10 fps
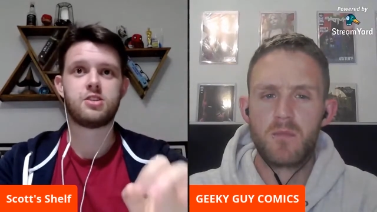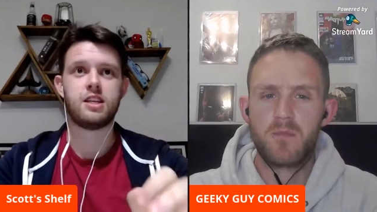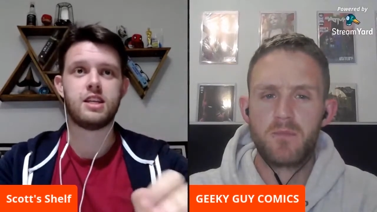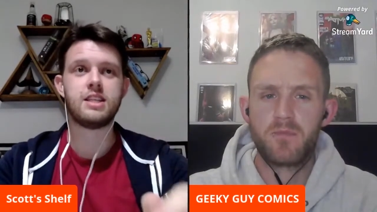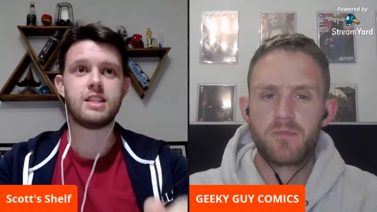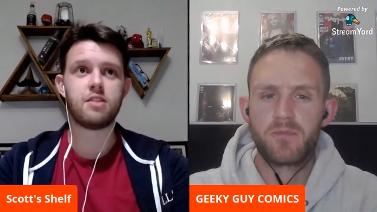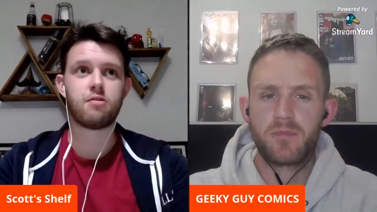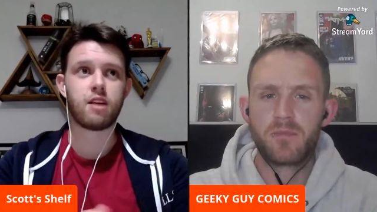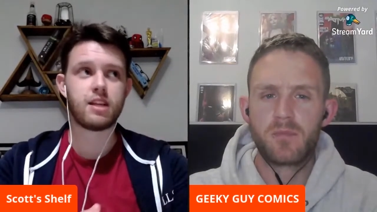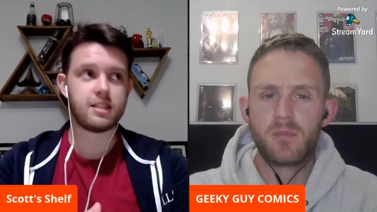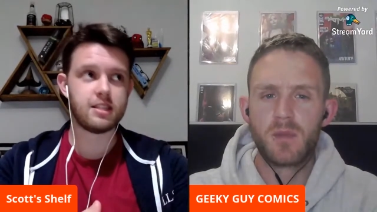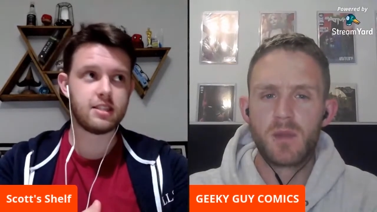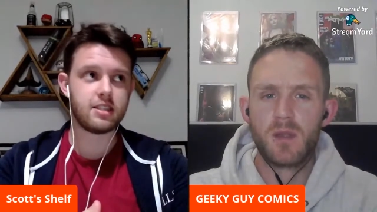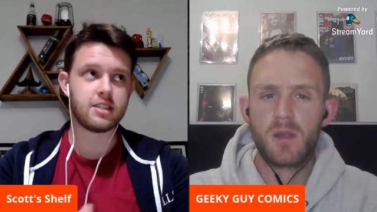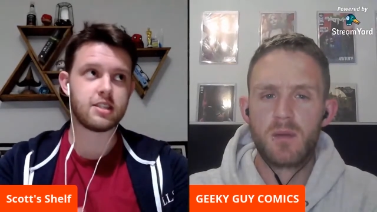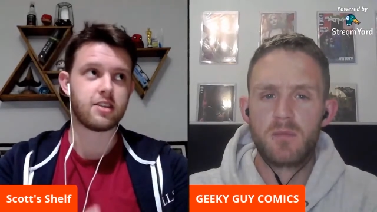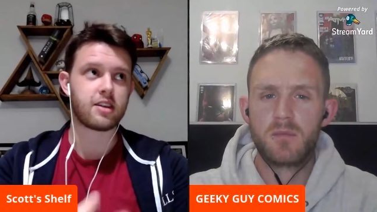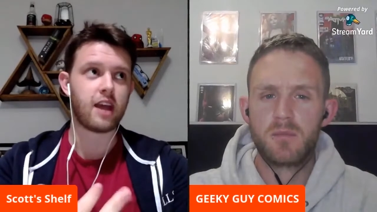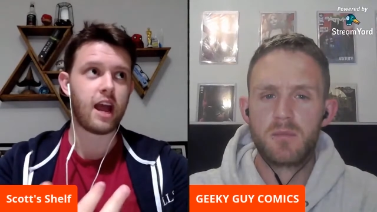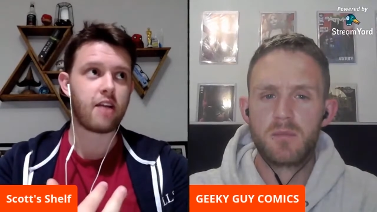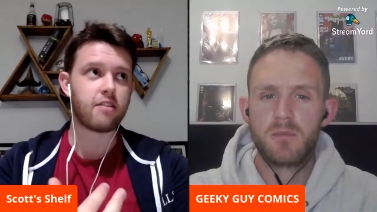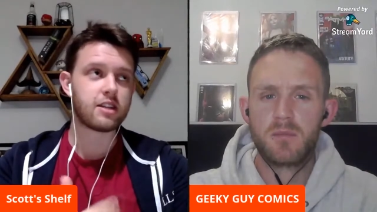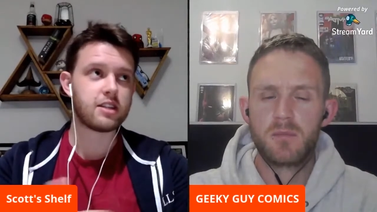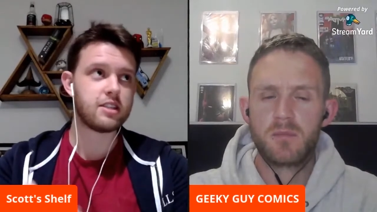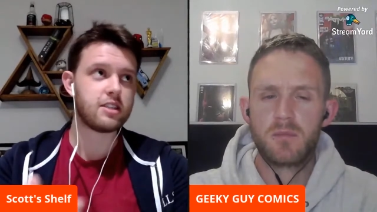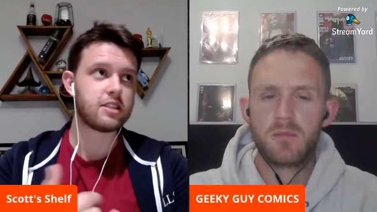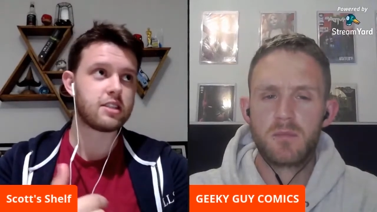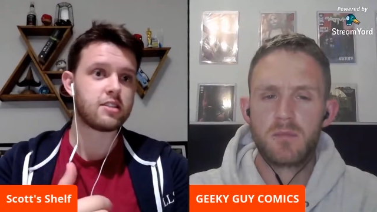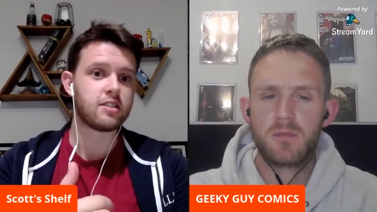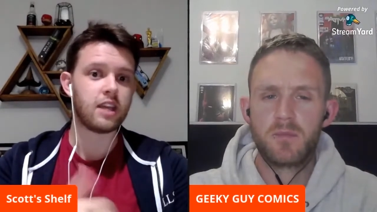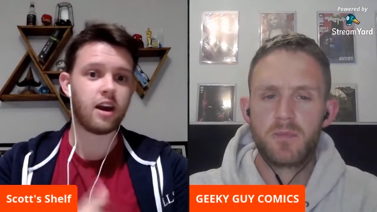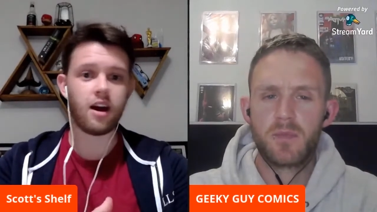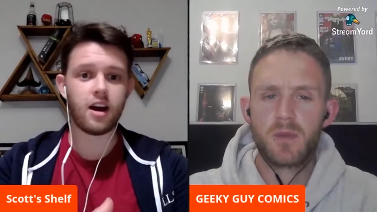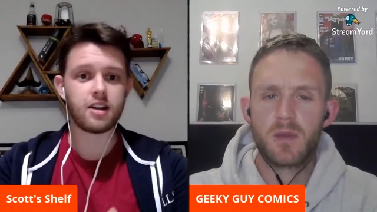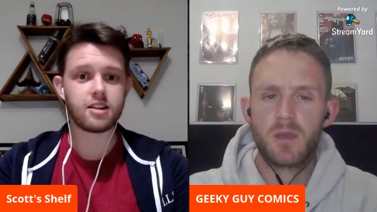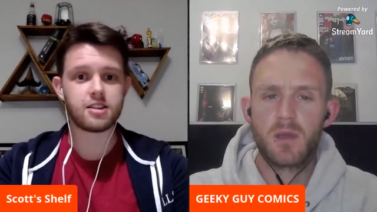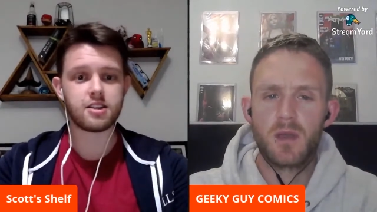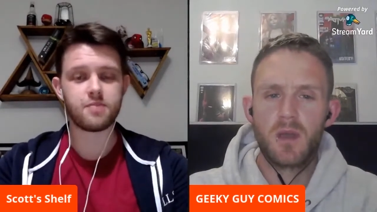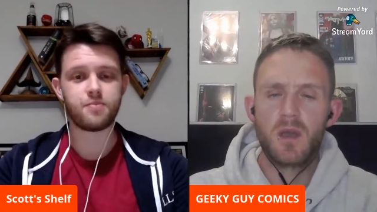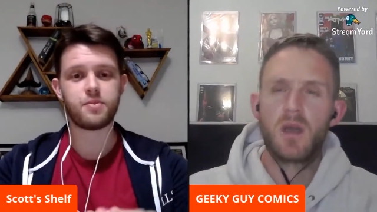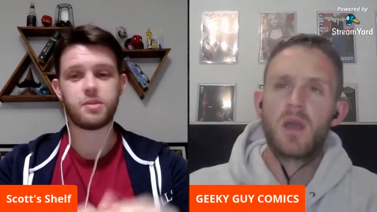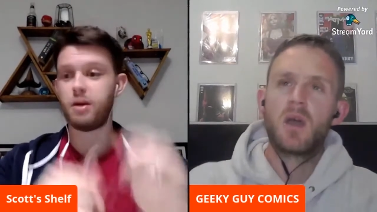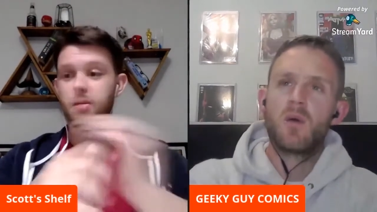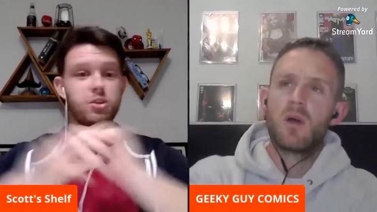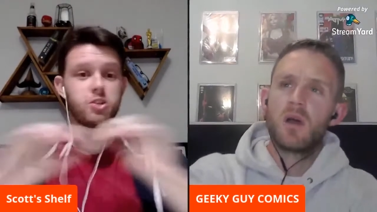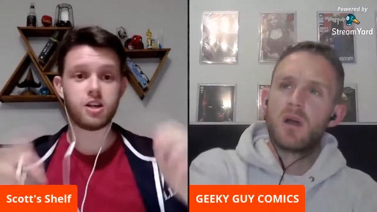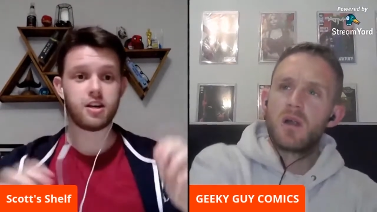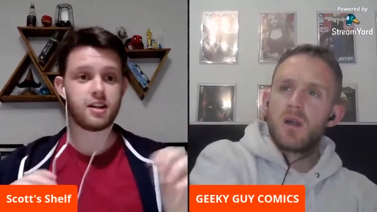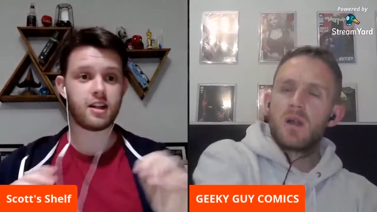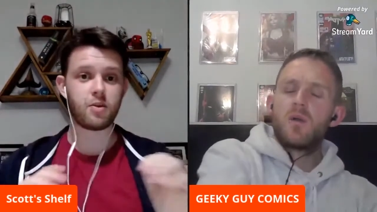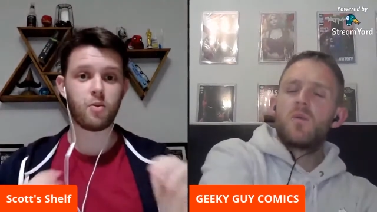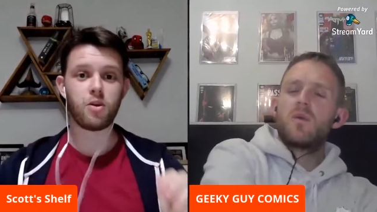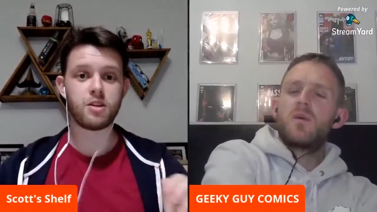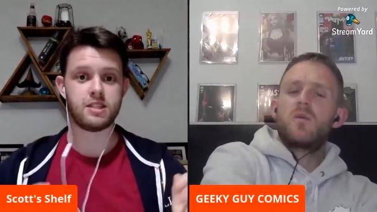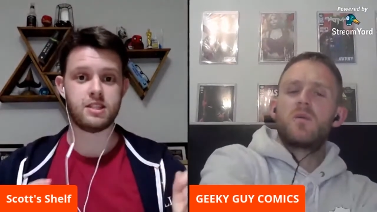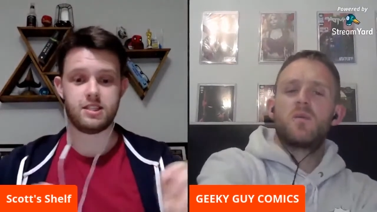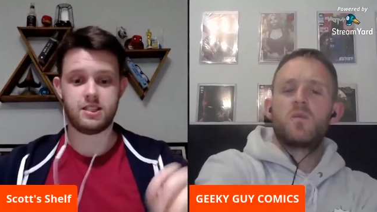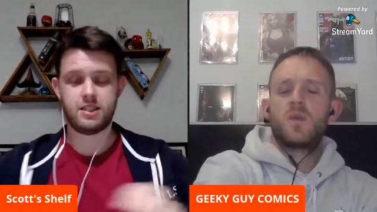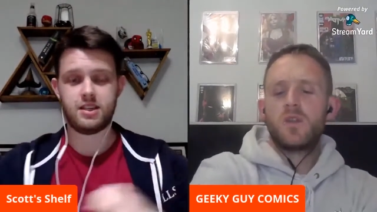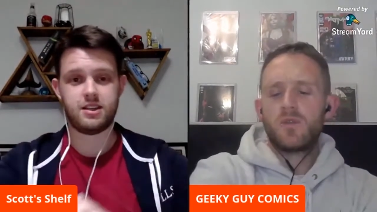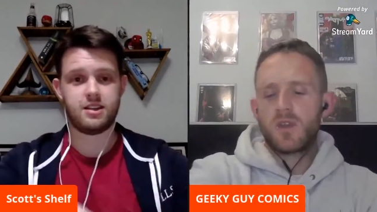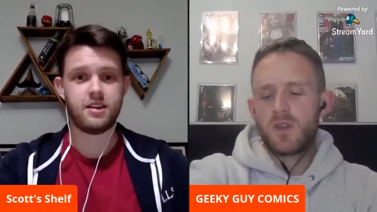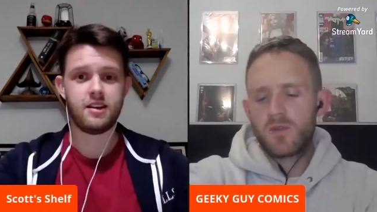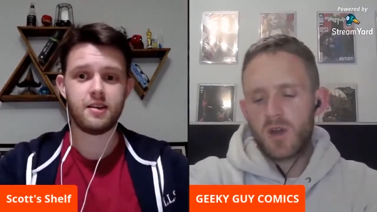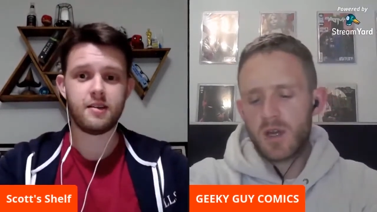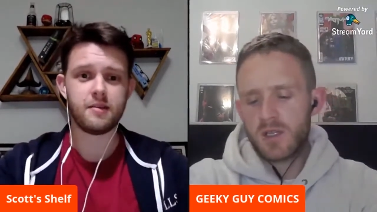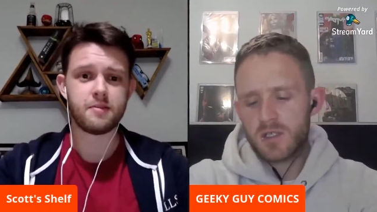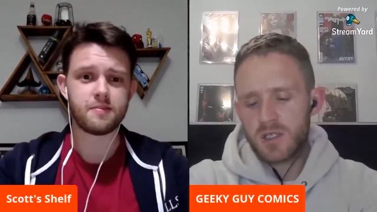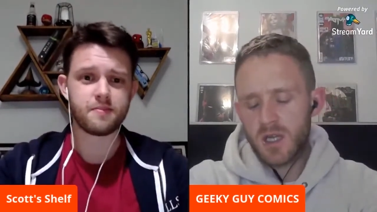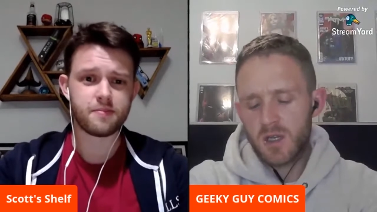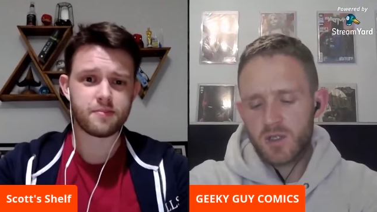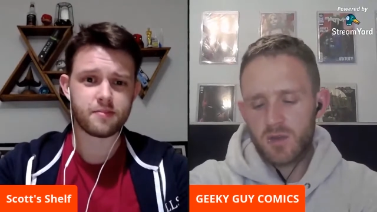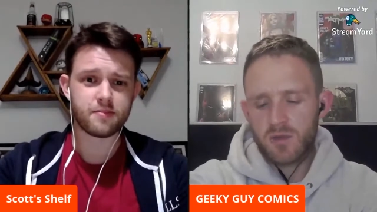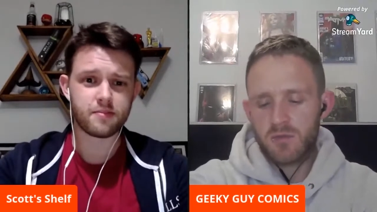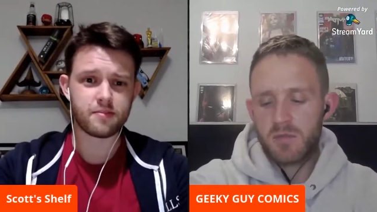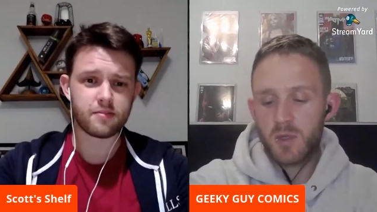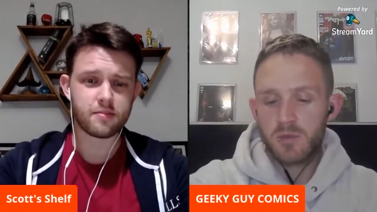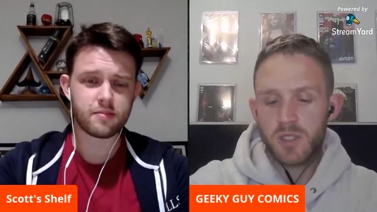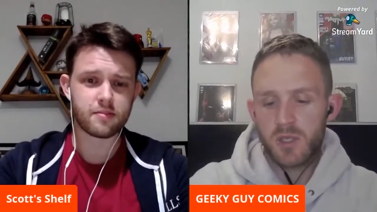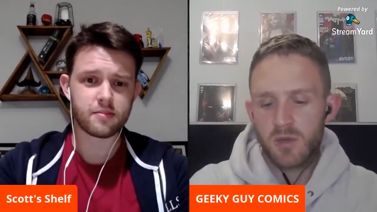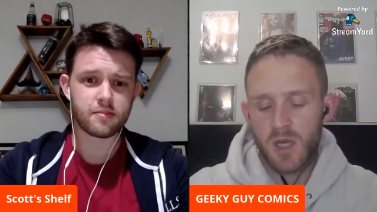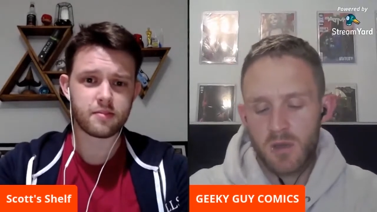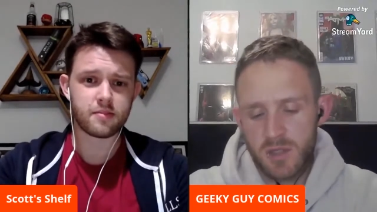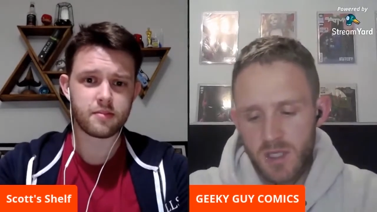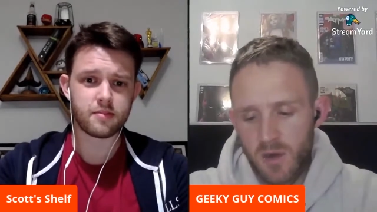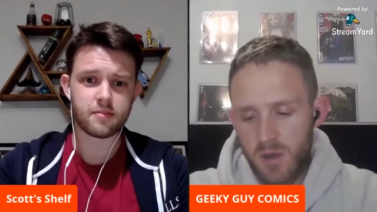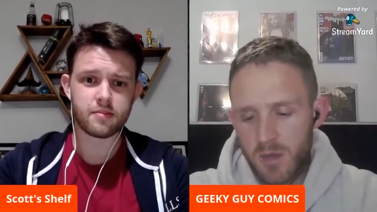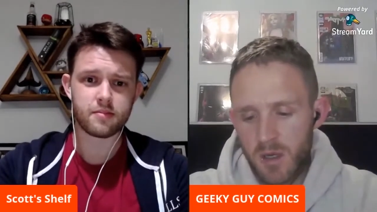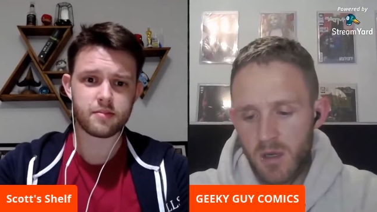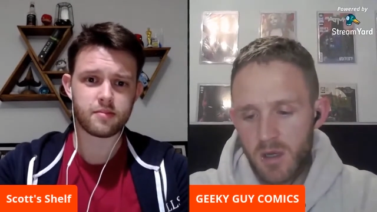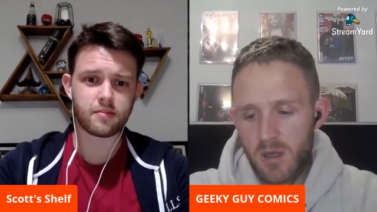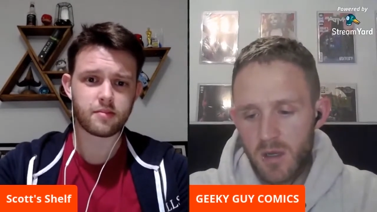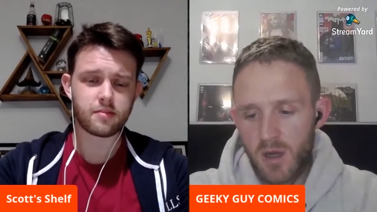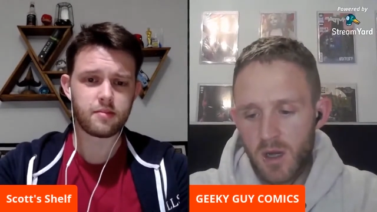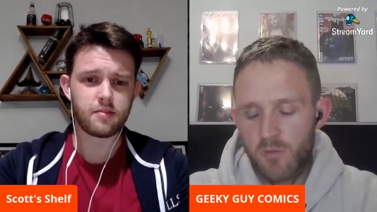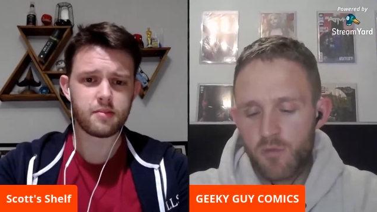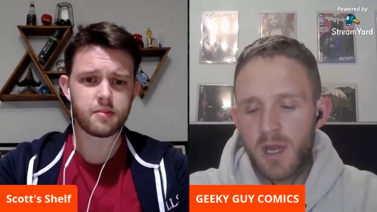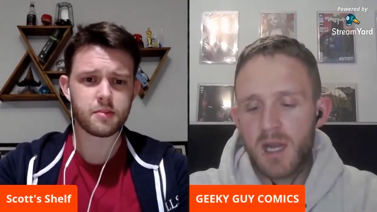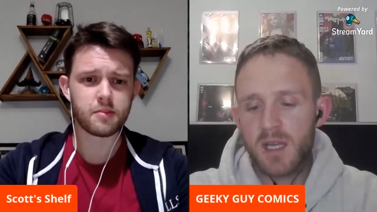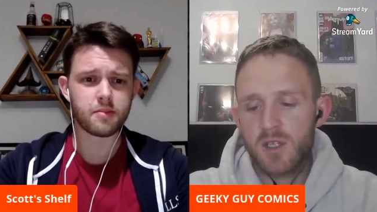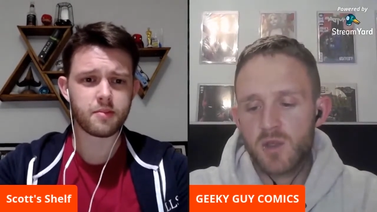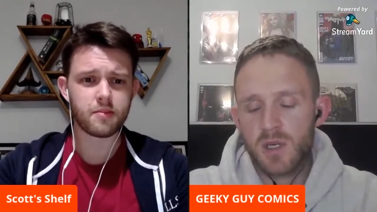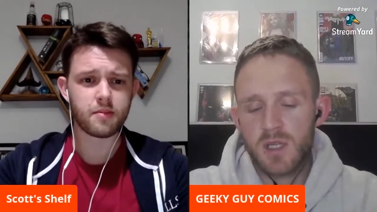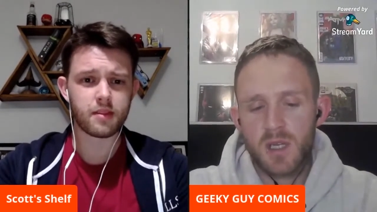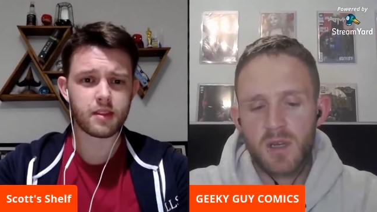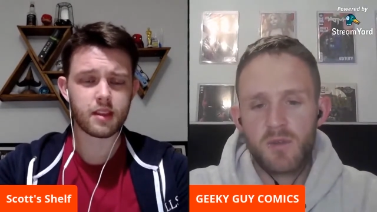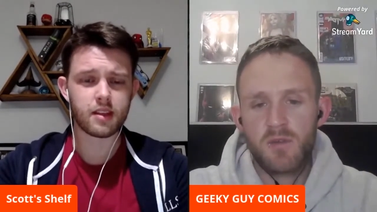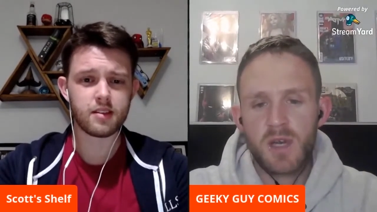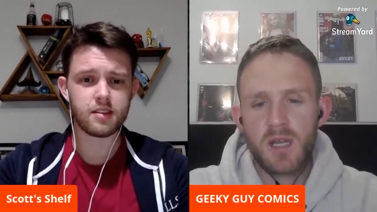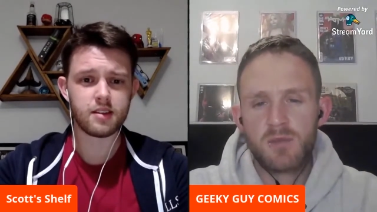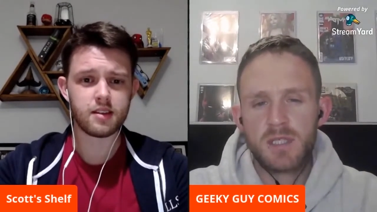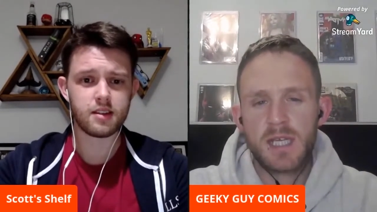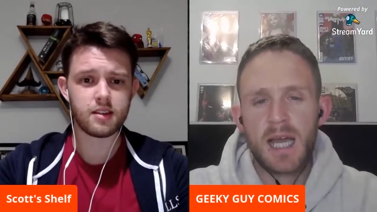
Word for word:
Speaker 1: Then is it the writers? Is it the characters? The art? The publisher? Like what is it?
Speaker 2: Well, you've you've kind of just touched on Boom Studios, and I'm a I really enjoyed. I don't know if you read it. It was the